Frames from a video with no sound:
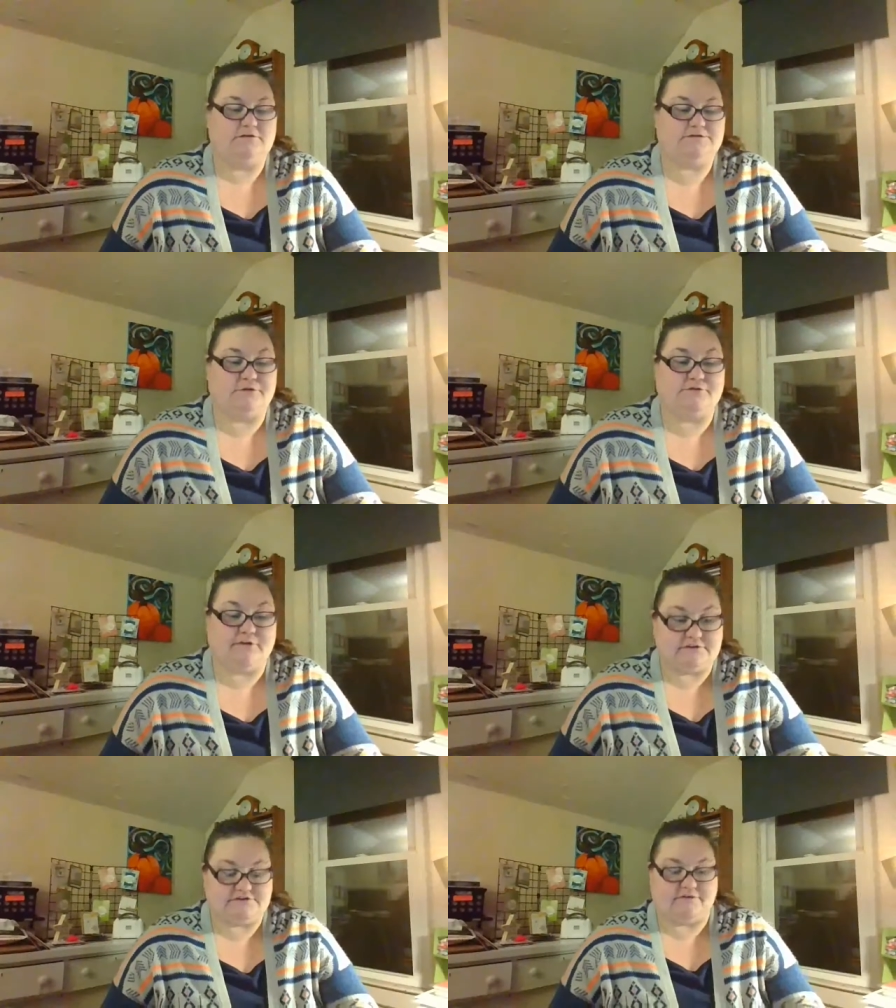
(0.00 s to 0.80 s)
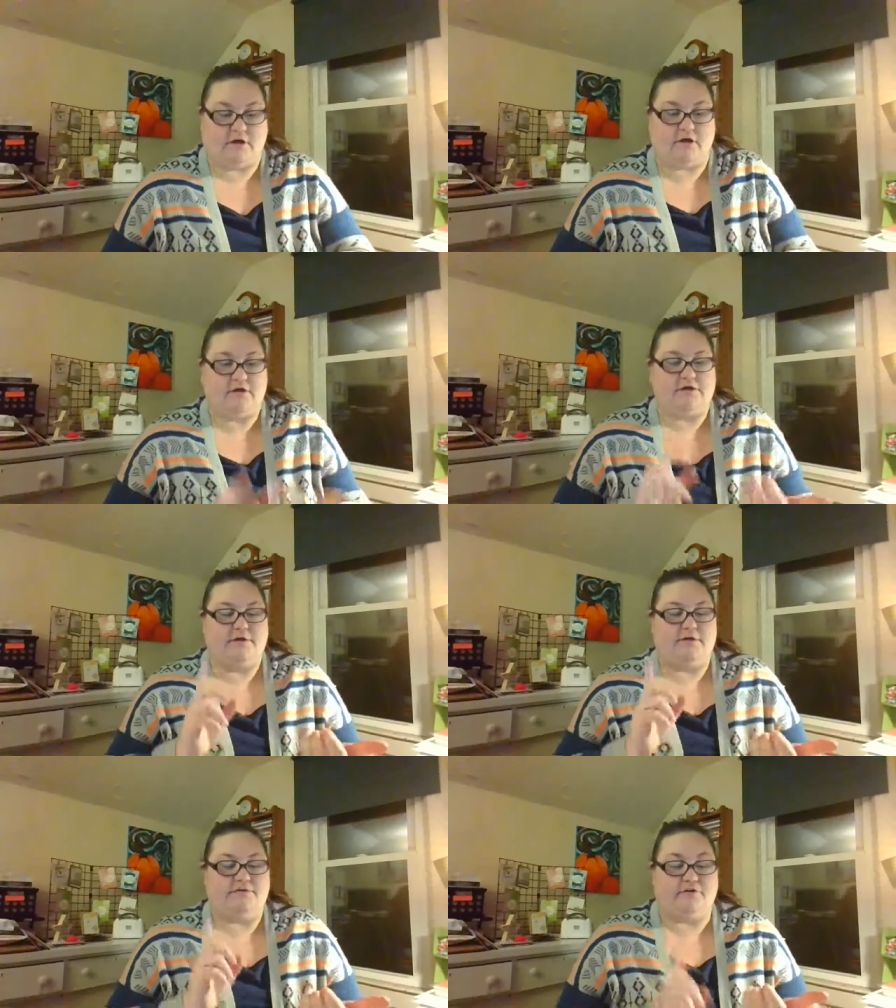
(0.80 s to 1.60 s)
So first of all,
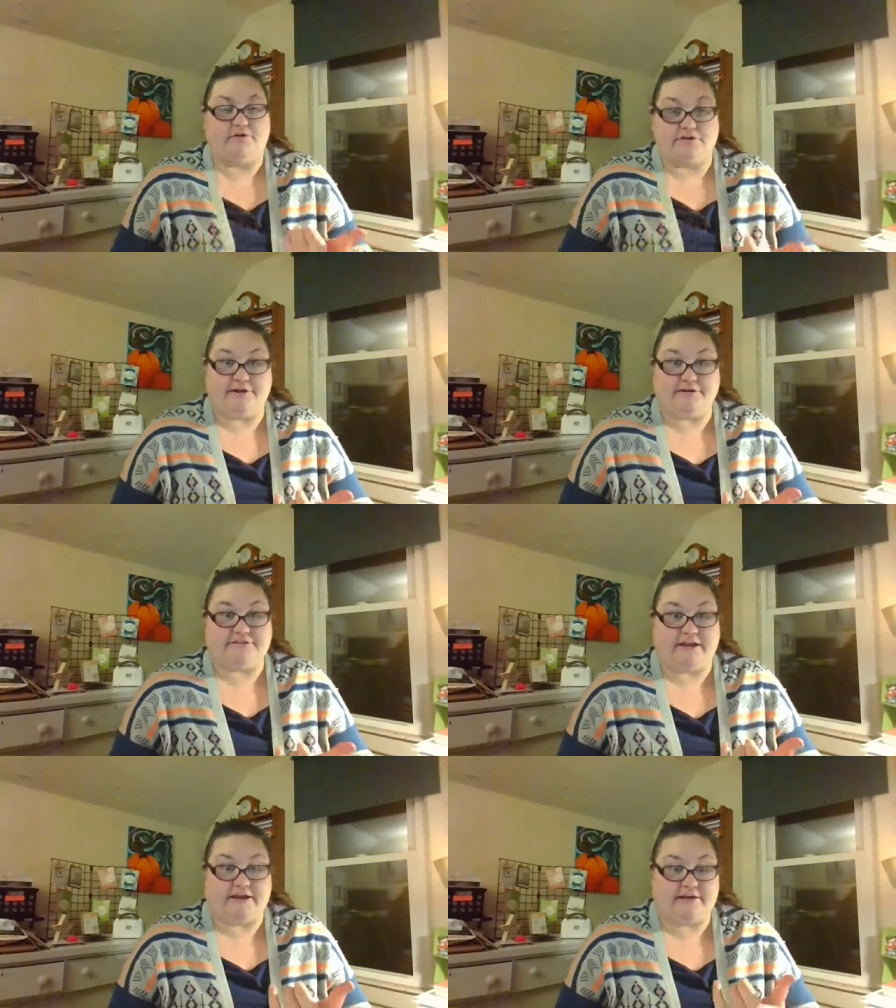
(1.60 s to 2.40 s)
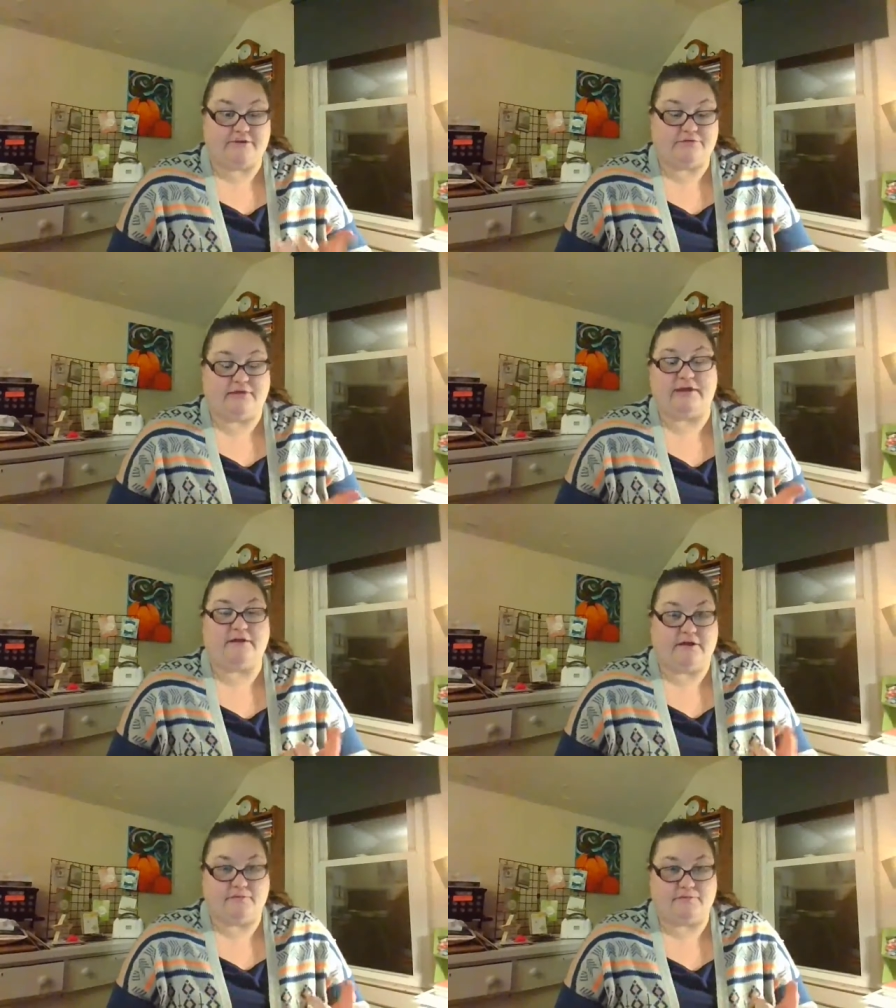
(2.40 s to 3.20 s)
the earlier sign, you sign
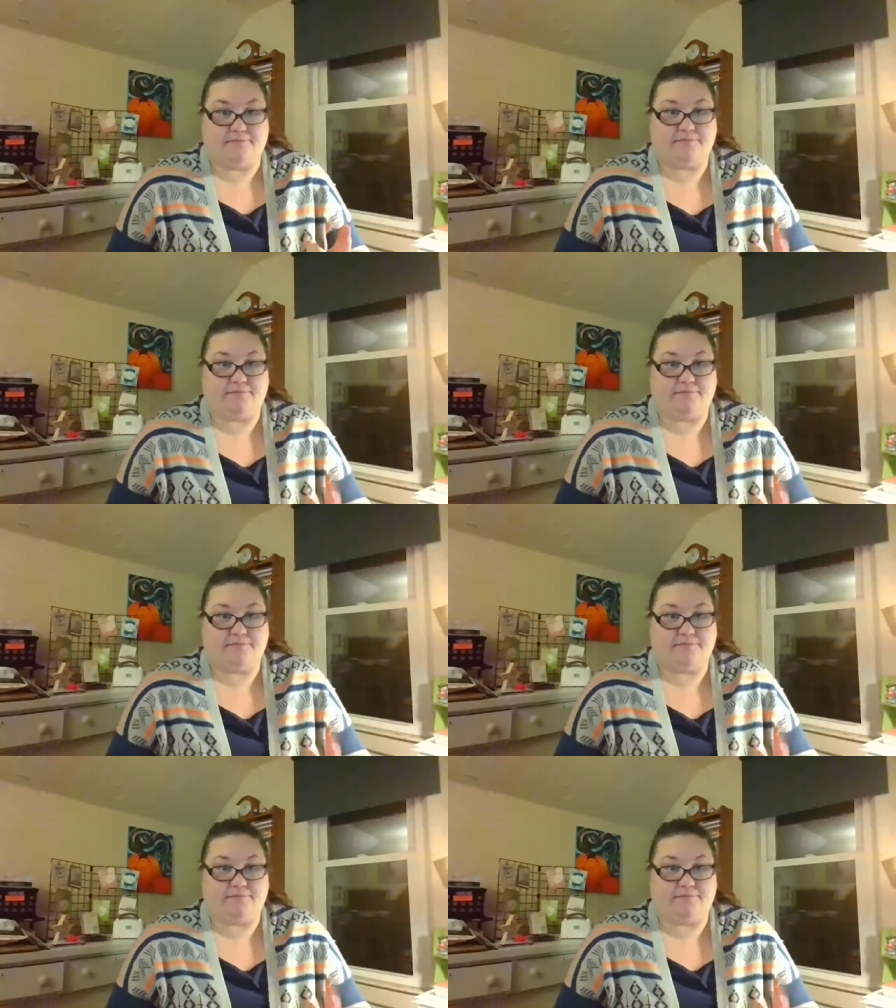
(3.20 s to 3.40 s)
up,